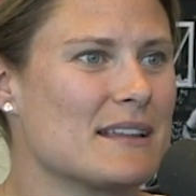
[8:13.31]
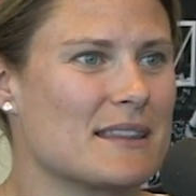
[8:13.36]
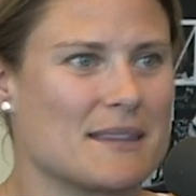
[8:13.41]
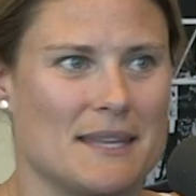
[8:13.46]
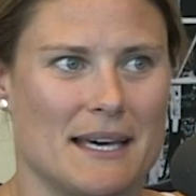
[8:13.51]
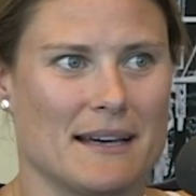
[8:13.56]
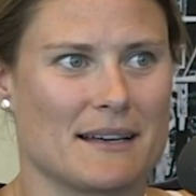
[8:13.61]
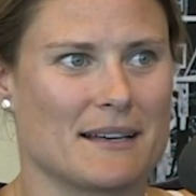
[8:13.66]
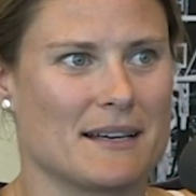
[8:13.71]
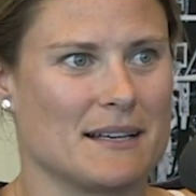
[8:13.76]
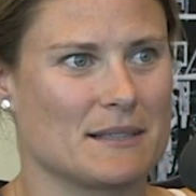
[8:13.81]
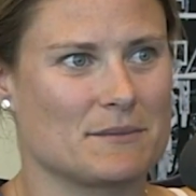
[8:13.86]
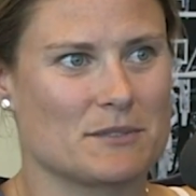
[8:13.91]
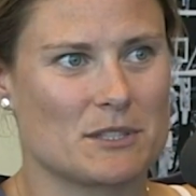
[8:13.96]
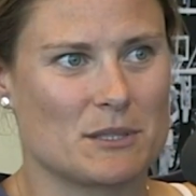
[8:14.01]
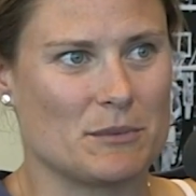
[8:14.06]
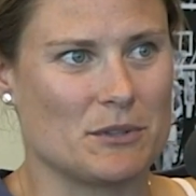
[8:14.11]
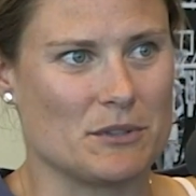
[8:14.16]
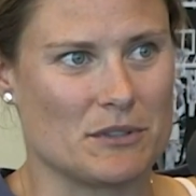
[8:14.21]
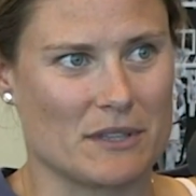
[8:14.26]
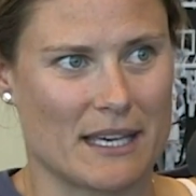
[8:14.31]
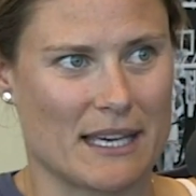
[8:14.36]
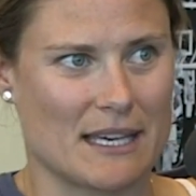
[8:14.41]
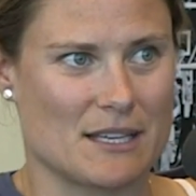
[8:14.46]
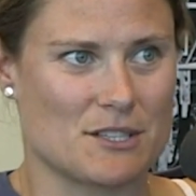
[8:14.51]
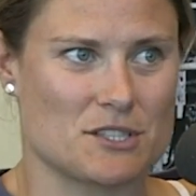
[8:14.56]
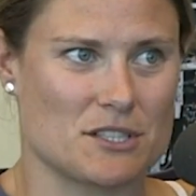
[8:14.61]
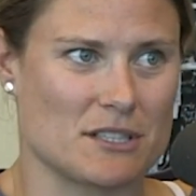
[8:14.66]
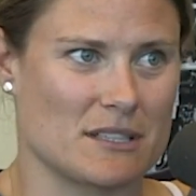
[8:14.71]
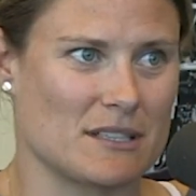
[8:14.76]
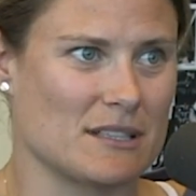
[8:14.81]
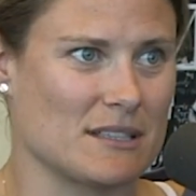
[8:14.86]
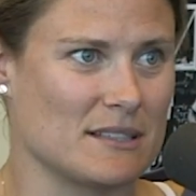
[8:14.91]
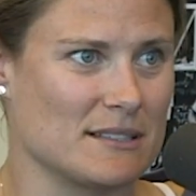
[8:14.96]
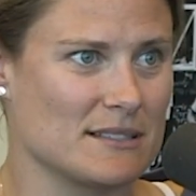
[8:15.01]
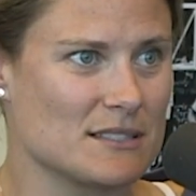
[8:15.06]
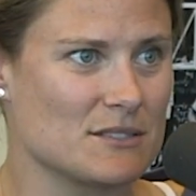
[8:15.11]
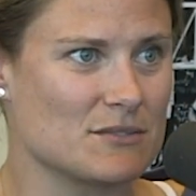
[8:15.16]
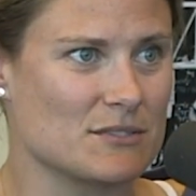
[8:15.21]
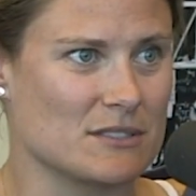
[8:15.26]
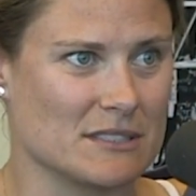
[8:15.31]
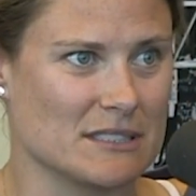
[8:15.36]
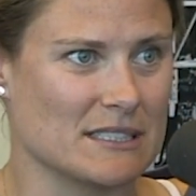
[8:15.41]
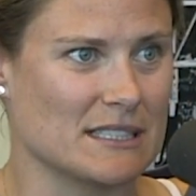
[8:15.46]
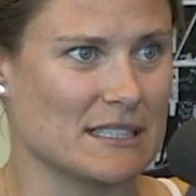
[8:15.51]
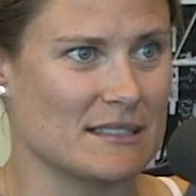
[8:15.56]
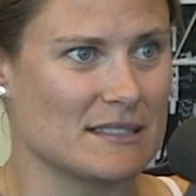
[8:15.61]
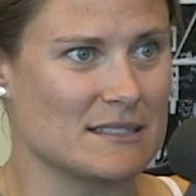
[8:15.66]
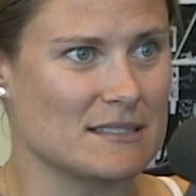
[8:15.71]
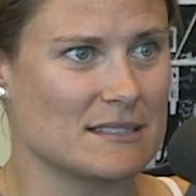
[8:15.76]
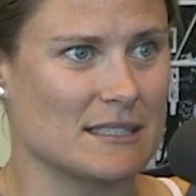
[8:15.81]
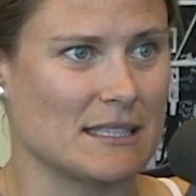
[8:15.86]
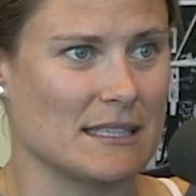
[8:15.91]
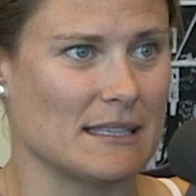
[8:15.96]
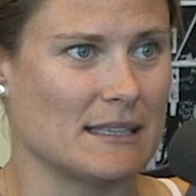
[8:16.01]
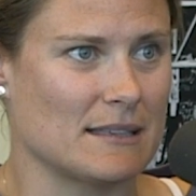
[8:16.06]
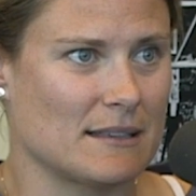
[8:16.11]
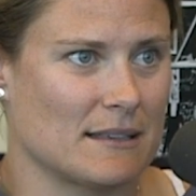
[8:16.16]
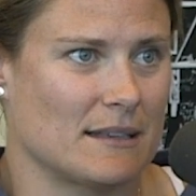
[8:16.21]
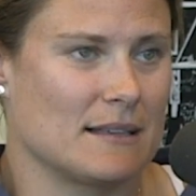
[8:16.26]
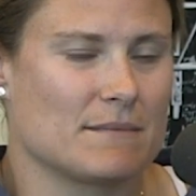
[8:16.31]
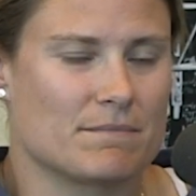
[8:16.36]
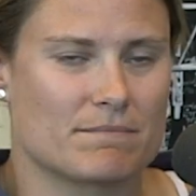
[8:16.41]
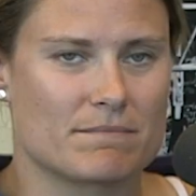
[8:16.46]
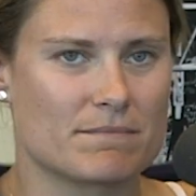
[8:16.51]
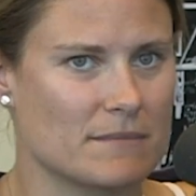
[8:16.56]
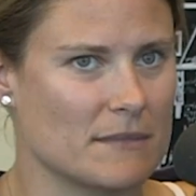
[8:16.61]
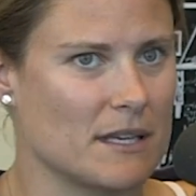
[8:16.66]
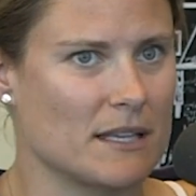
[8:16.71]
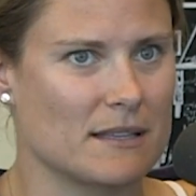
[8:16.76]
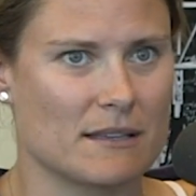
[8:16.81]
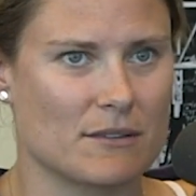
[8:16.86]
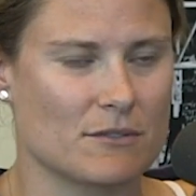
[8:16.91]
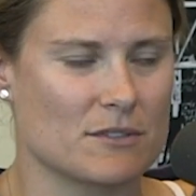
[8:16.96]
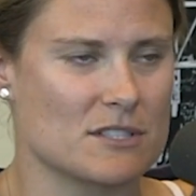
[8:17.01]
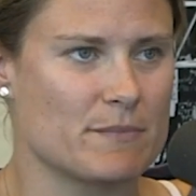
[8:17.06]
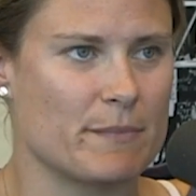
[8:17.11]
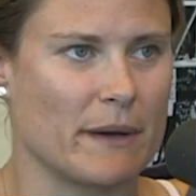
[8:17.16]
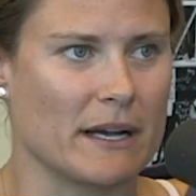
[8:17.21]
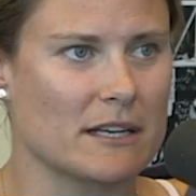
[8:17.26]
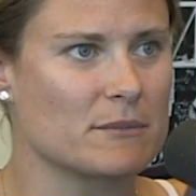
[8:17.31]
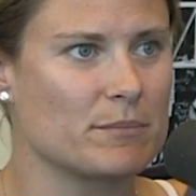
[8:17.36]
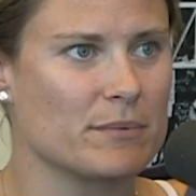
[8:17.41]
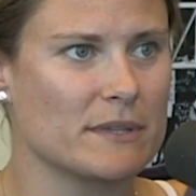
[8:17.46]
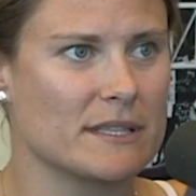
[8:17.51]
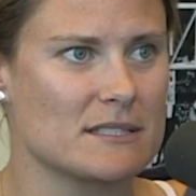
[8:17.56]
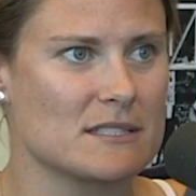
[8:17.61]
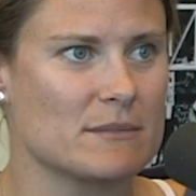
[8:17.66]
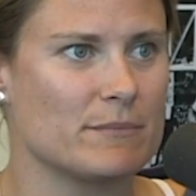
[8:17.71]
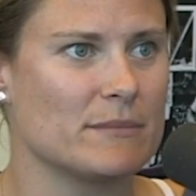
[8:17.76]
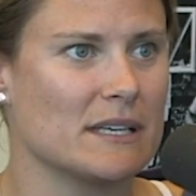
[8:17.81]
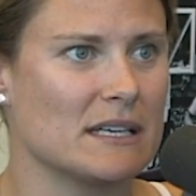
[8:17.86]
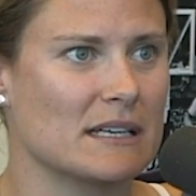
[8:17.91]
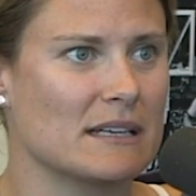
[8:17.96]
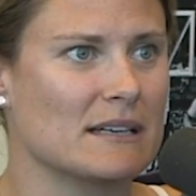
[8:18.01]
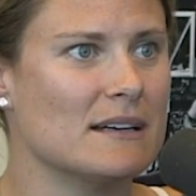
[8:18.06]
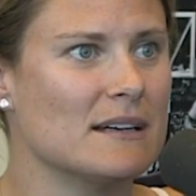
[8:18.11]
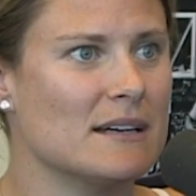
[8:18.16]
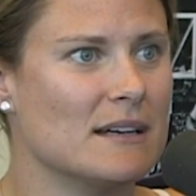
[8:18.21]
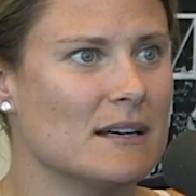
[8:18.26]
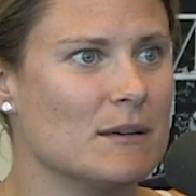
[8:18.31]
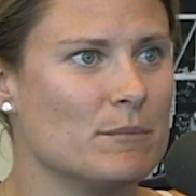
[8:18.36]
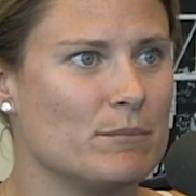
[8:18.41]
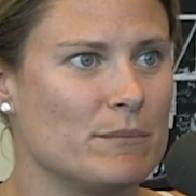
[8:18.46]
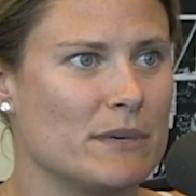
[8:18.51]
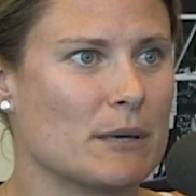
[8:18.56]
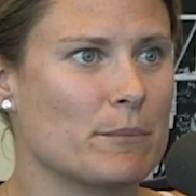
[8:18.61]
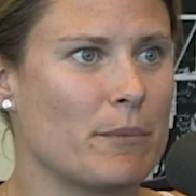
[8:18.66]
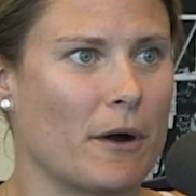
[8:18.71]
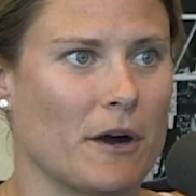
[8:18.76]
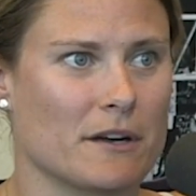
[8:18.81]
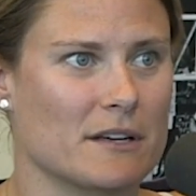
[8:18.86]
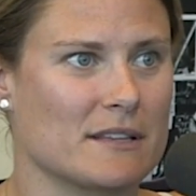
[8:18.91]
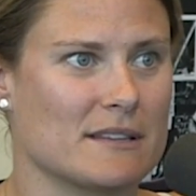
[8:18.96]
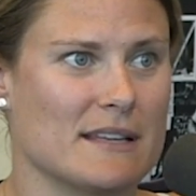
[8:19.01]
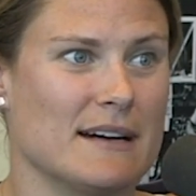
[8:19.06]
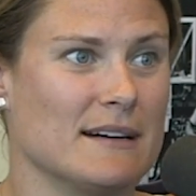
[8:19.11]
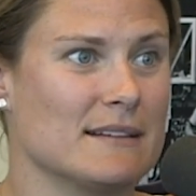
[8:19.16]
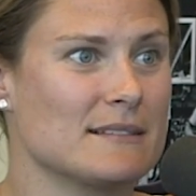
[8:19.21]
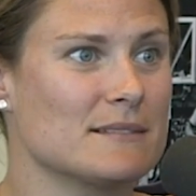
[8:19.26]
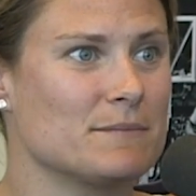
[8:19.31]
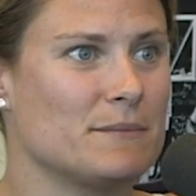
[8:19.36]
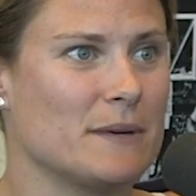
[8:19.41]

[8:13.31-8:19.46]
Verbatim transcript: that kind of communication is really is key, and I think respect plays a big big part in that.